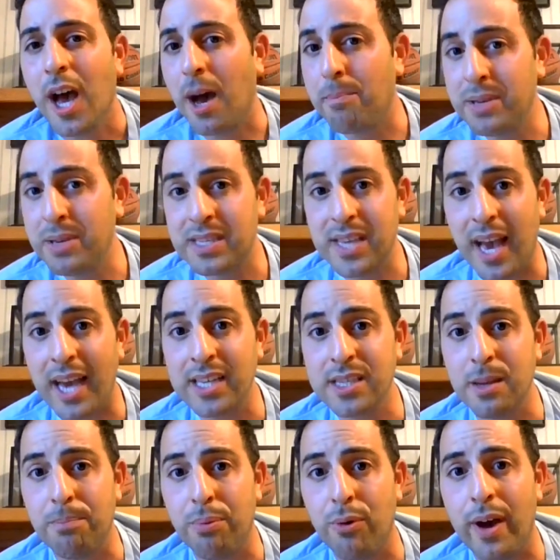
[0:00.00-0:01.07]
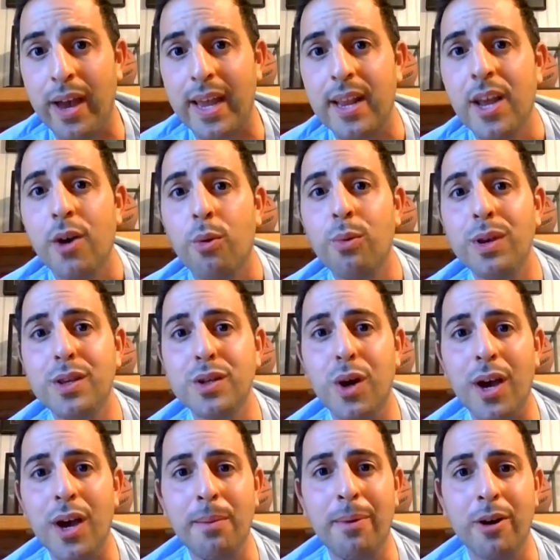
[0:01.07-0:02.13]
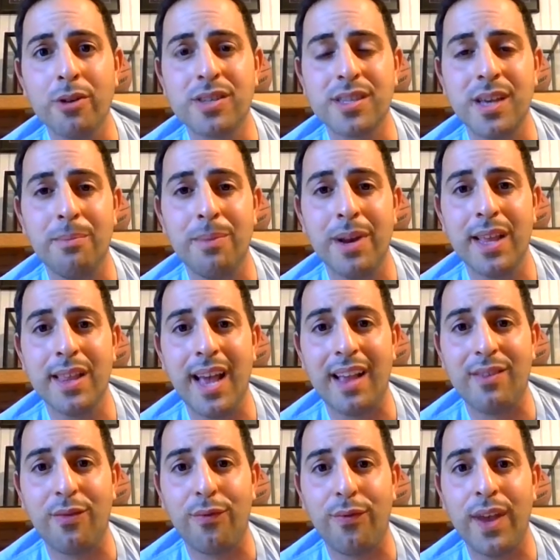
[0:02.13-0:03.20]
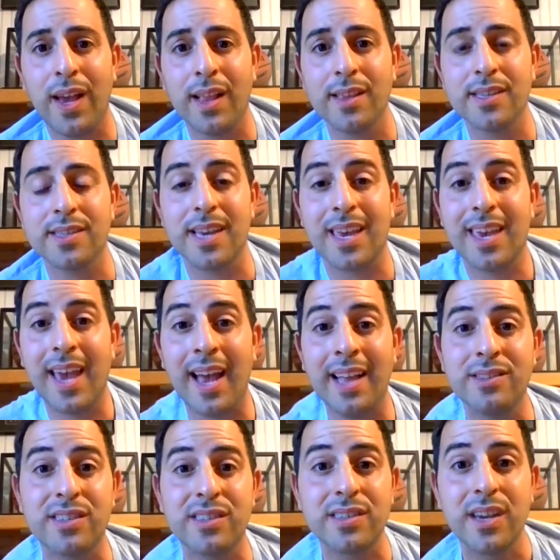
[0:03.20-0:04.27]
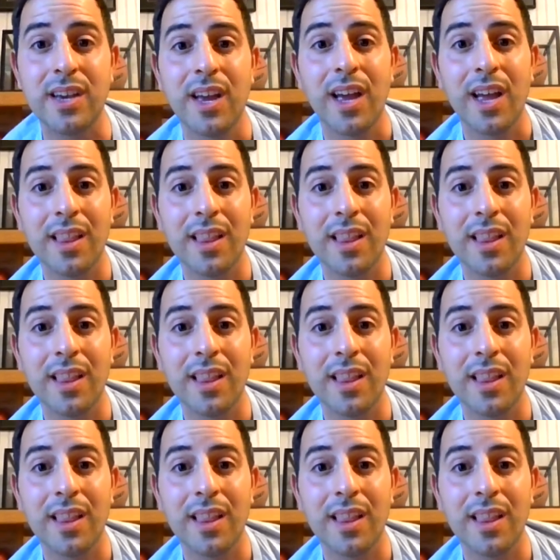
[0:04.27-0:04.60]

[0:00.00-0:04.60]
Uh, besides the point, we talk about somebody that's fearless against